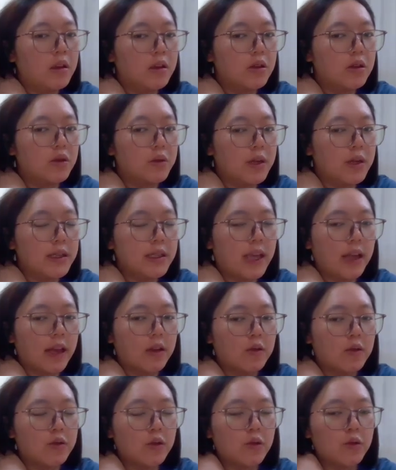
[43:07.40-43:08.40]
the students
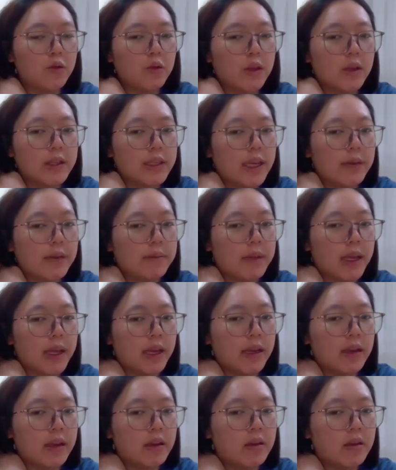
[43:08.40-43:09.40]
can also do the same
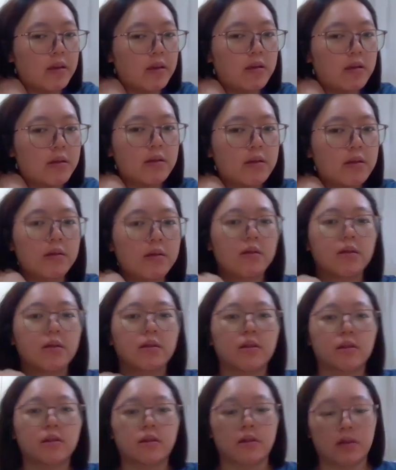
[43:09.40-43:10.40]
thing.
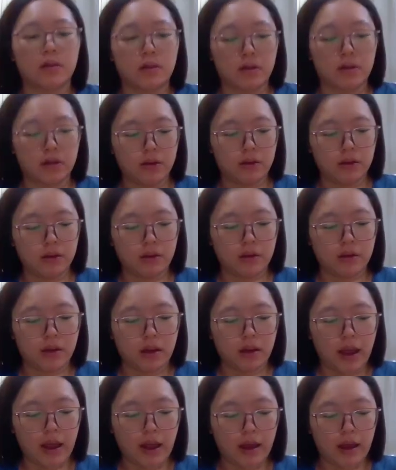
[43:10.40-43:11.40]
Mm.
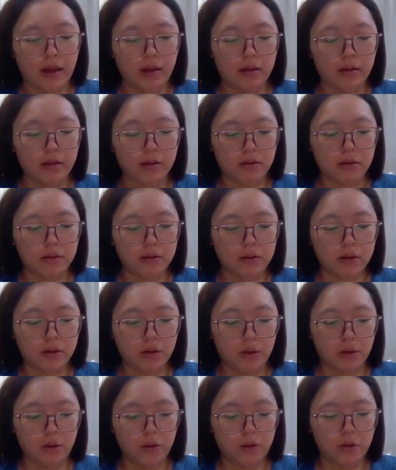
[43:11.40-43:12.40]
Yeah.
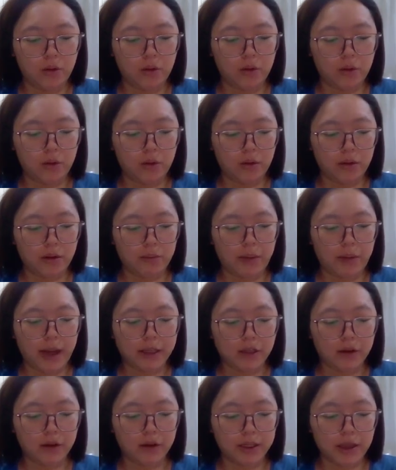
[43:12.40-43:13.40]
So
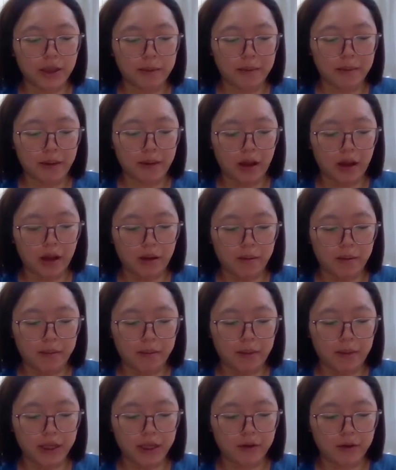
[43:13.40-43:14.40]
plagiarism, uh,
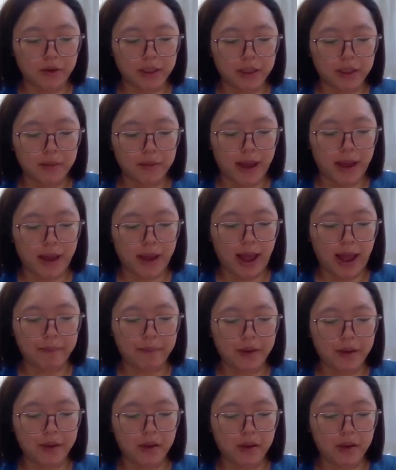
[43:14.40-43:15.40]
plagiarism might
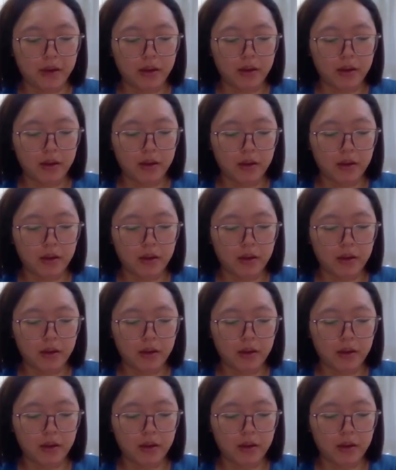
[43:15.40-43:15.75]
happen.